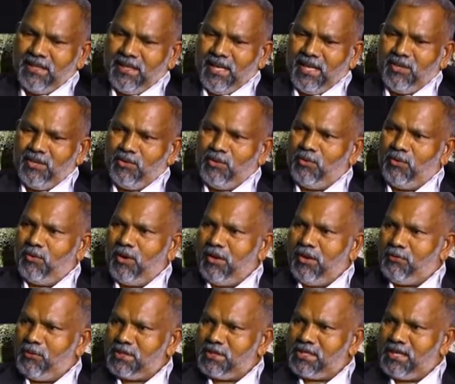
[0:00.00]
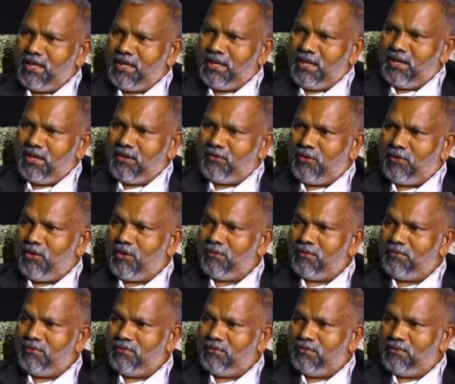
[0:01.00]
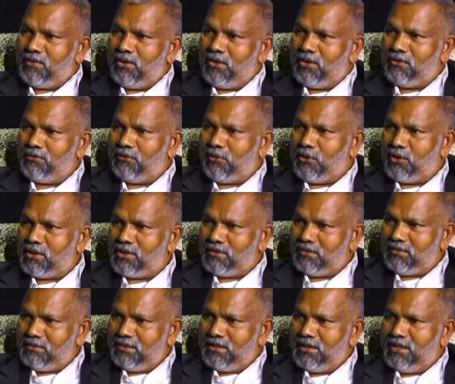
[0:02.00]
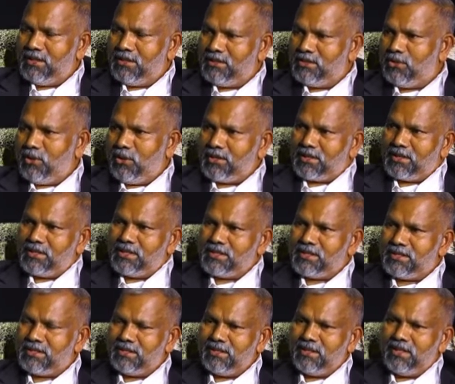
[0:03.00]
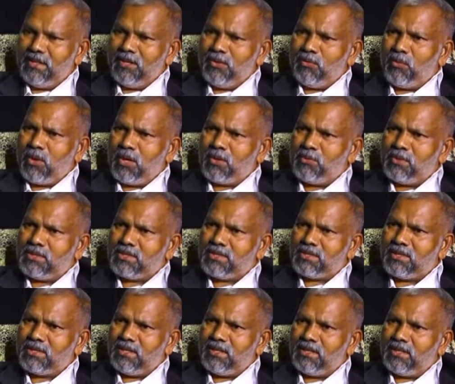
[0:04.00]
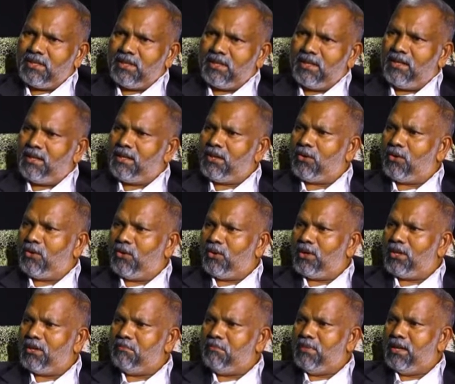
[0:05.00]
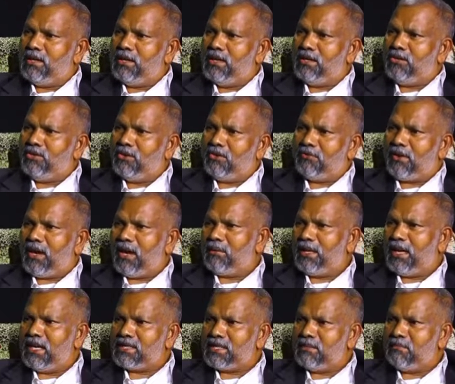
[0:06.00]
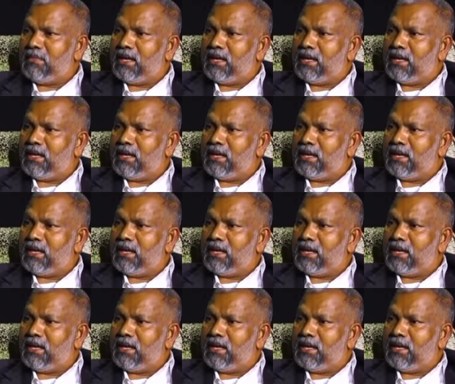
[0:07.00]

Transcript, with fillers: and your wife was taking care of all, all four daughters. What was uh, her role in building your family as a